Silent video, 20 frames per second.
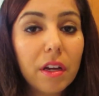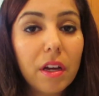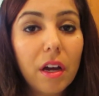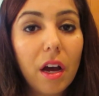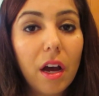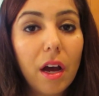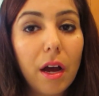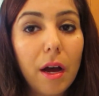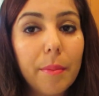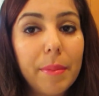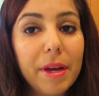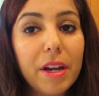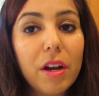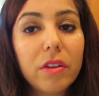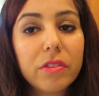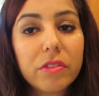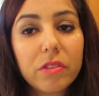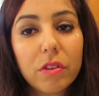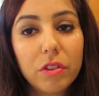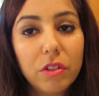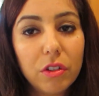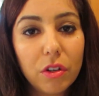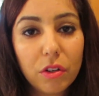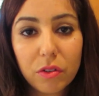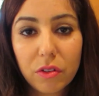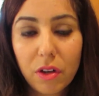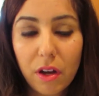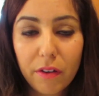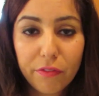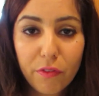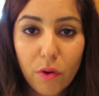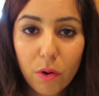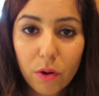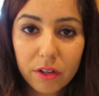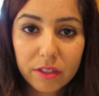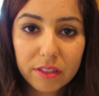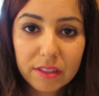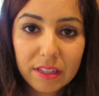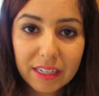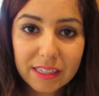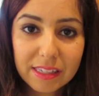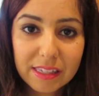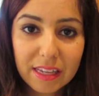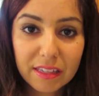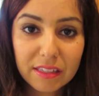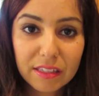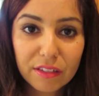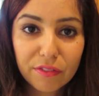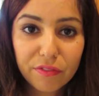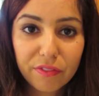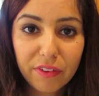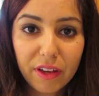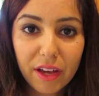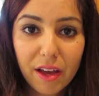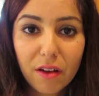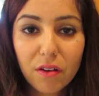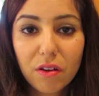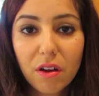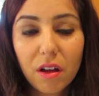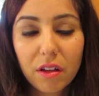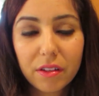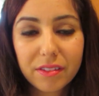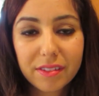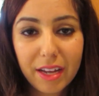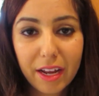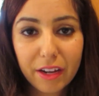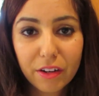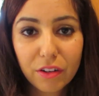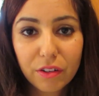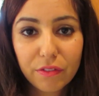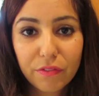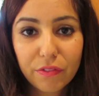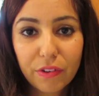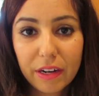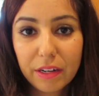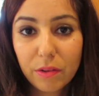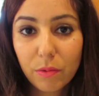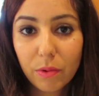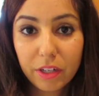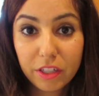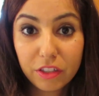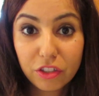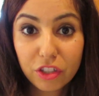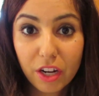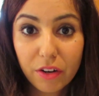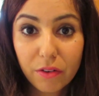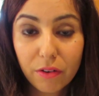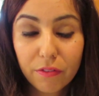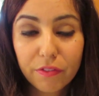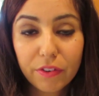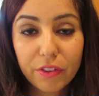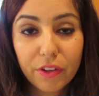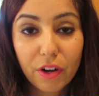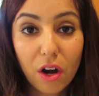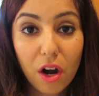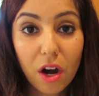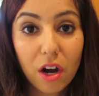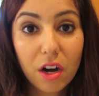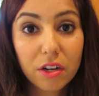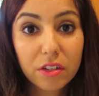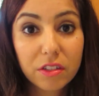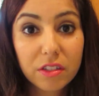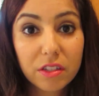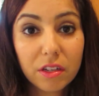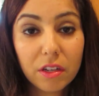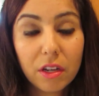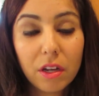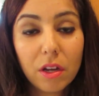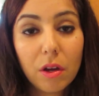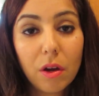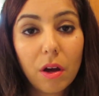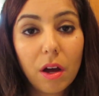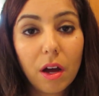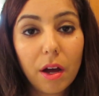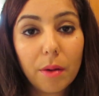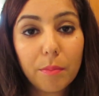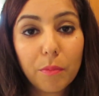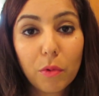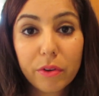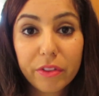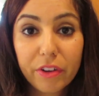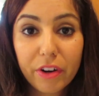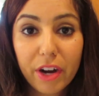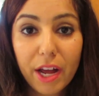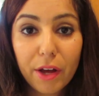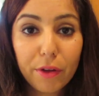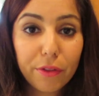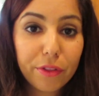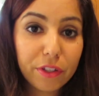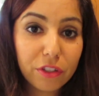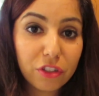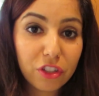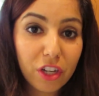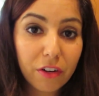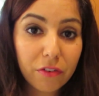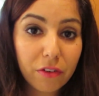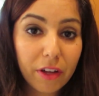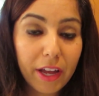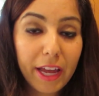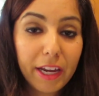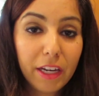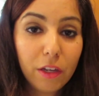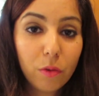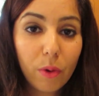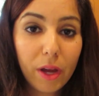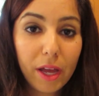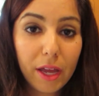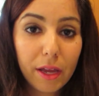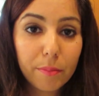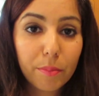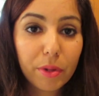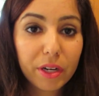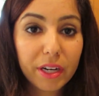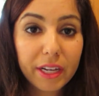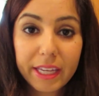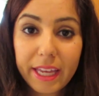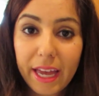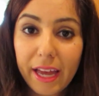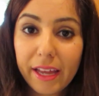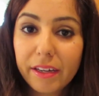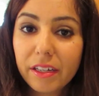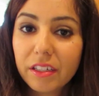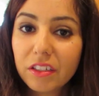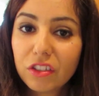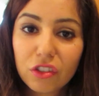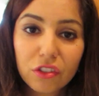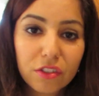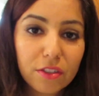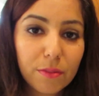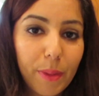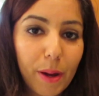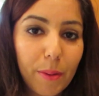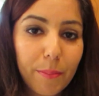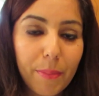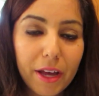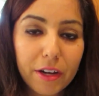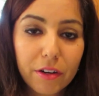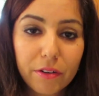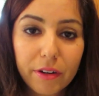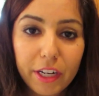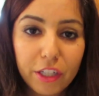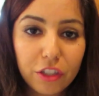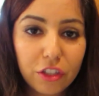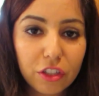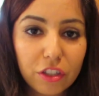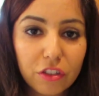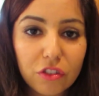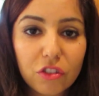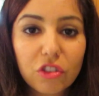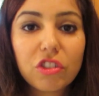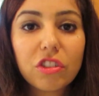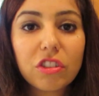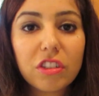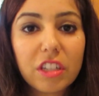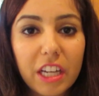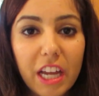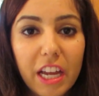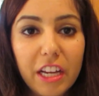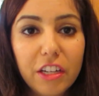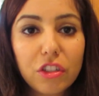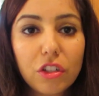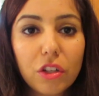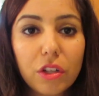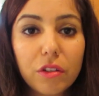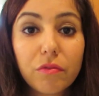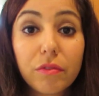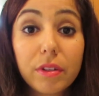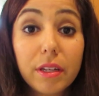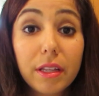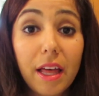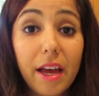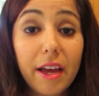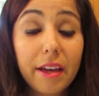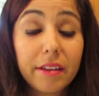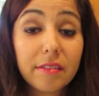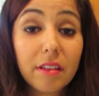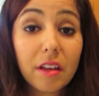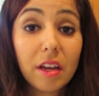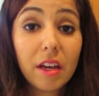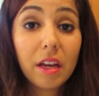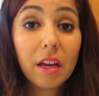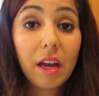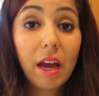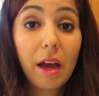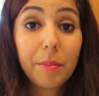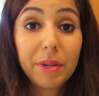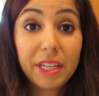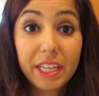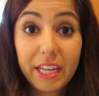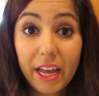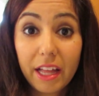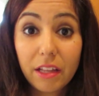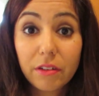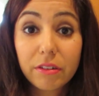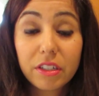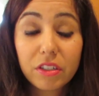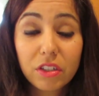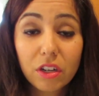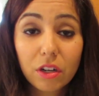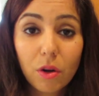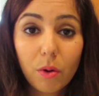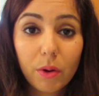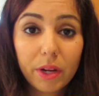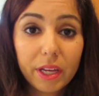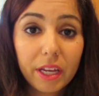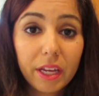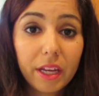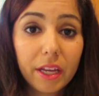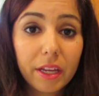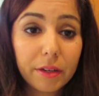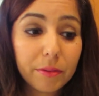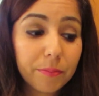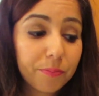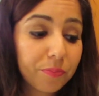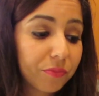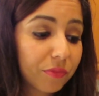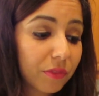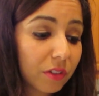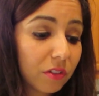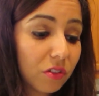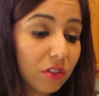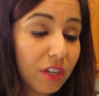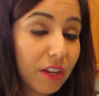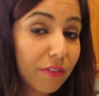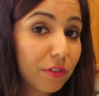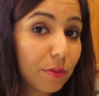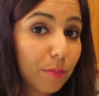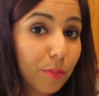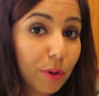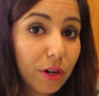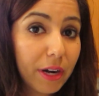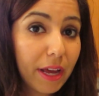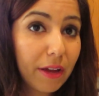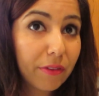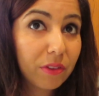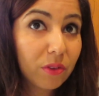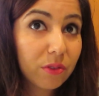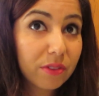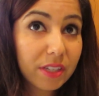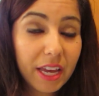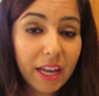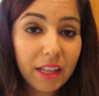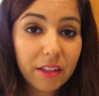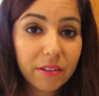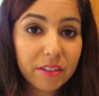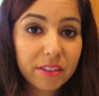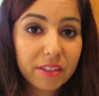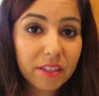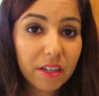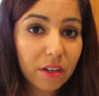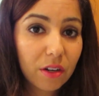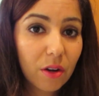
And also, you know, of course, excessive alcohol is not good for anyone in general, for their heart or their health in general anyway. But again, it's just about moderation. So just occasional, and realize how many calories are going in. So you have to burn out those calories that are